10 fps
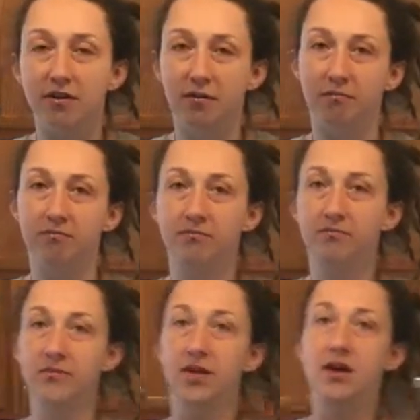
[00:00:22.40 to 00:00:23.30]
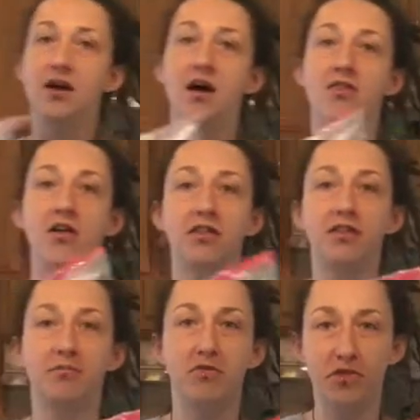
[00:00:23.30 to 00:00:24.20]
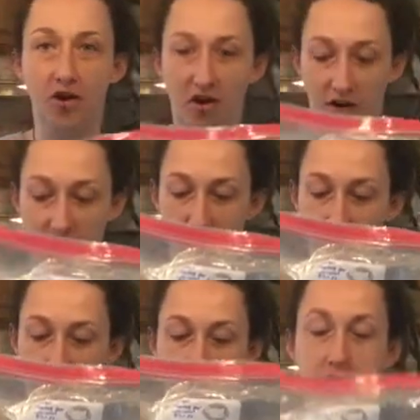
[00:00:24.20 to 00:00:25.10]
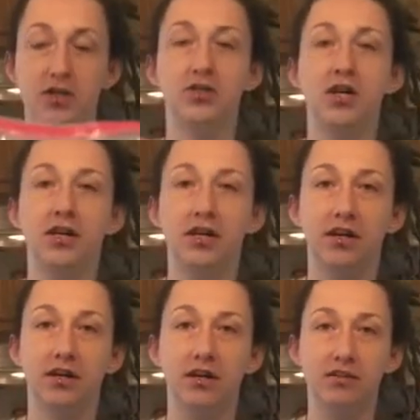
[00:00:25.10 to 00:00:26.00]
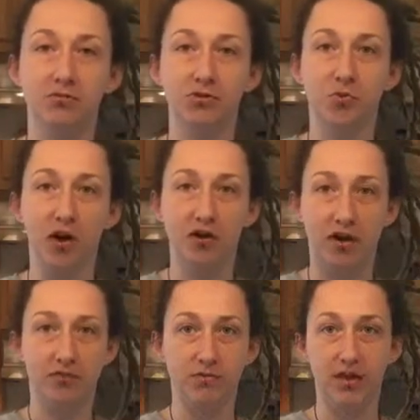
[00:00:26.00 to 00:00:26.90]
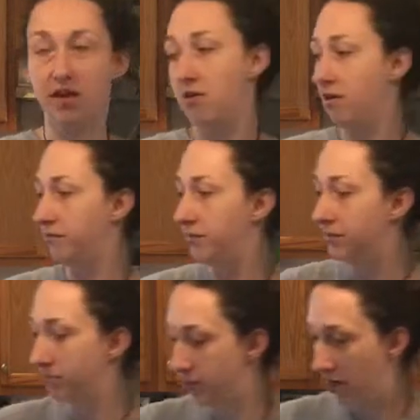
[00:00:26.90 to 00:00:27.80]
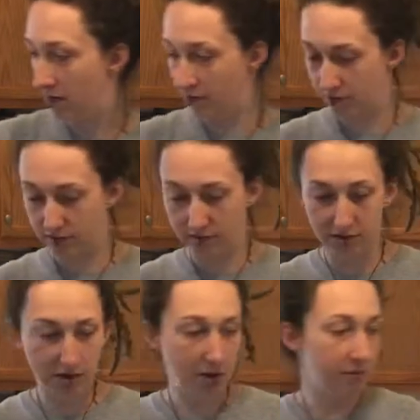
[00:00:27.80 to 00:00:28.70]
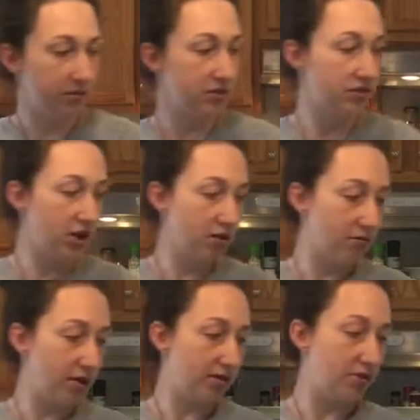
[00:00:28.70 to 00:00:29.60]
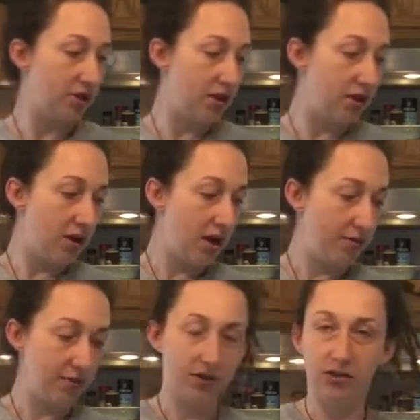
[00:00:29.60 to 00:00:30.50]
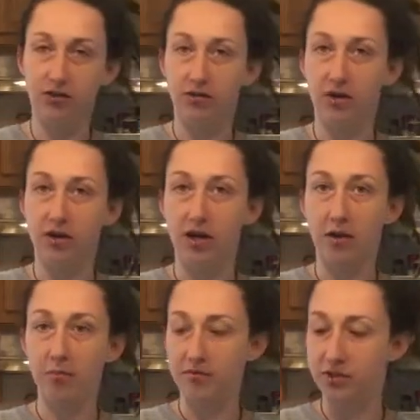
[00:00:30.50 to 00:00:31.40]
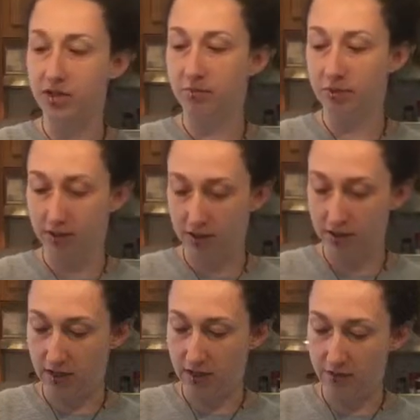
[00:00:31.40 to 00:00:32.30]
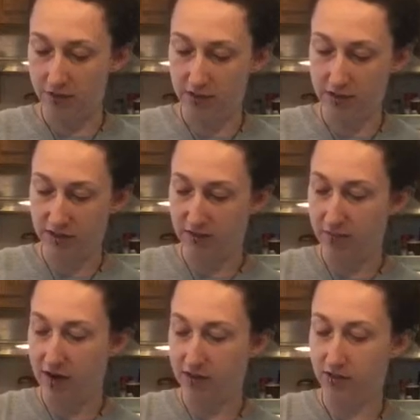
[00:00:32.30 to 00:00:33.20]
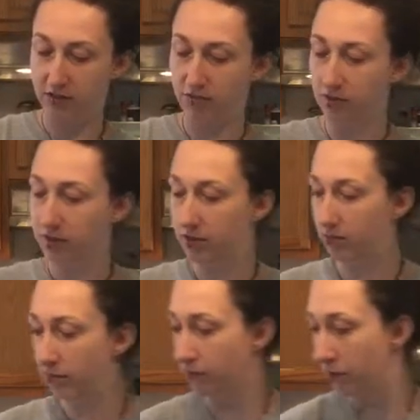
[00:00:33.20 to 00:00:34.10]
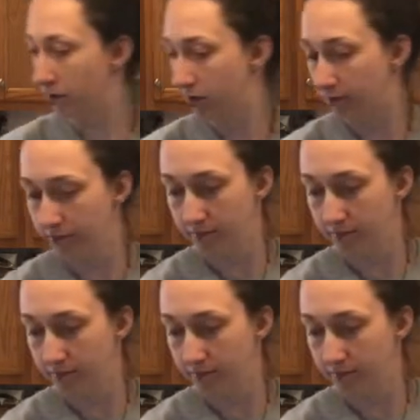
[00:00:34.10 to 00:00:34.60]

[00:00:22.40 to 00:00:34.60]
them, and then let them thaw because we're gonna try to get as much water as we can off of these potatoes. But to start with, I'm gonna do a cup of chickpeas and I'm just gonna smash these really good with a fork.